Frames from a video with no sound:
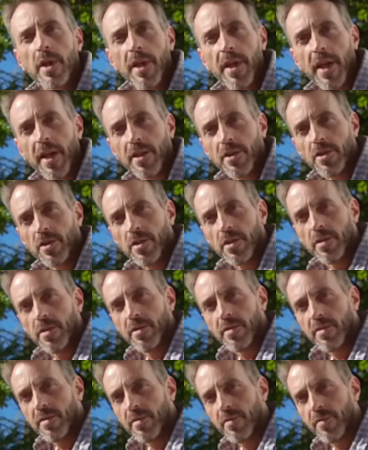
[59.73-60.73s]

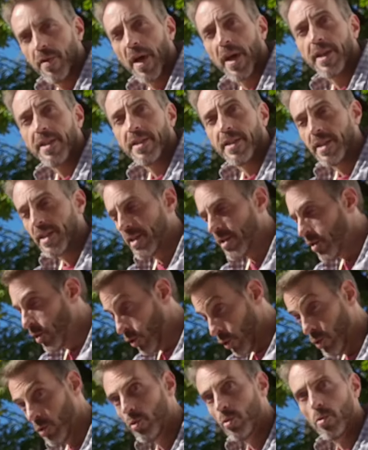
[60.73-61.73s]
connections,
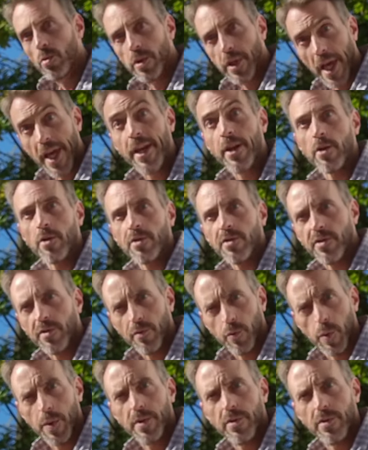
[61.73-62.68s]
finding new layers of